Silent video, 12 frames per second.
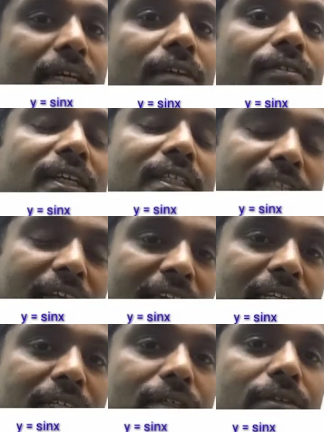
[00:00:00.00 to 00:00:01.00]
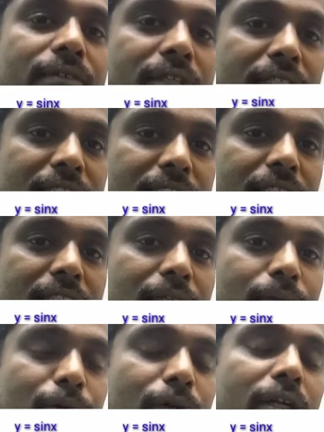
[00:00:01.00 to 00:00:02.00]
For sine curve we discuss
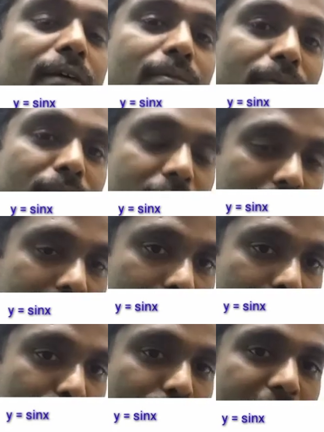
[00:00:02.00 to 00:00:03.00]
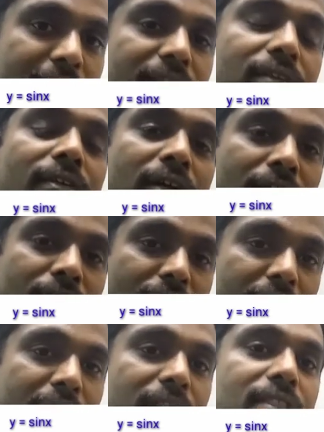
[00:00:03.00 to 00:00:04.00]
about domain,
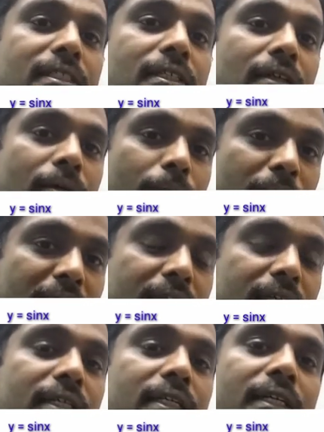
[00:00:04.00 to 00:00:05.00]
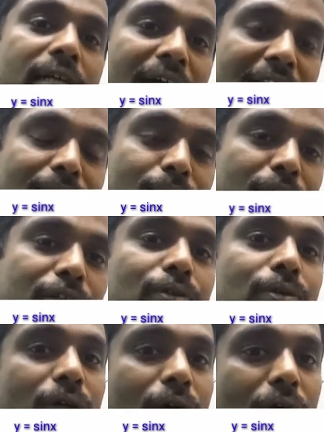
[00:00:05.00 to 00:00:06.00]
range, period,
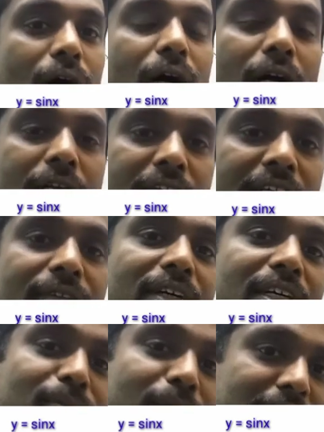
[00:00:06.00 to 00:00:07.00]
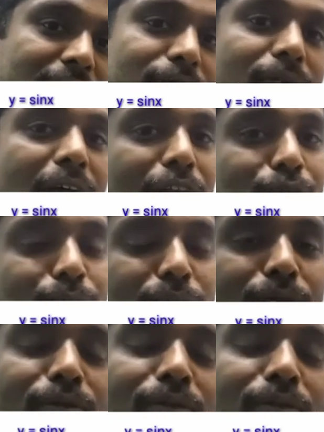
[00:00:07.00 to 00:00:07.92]
amplitude, odd, even, maximum value, minimum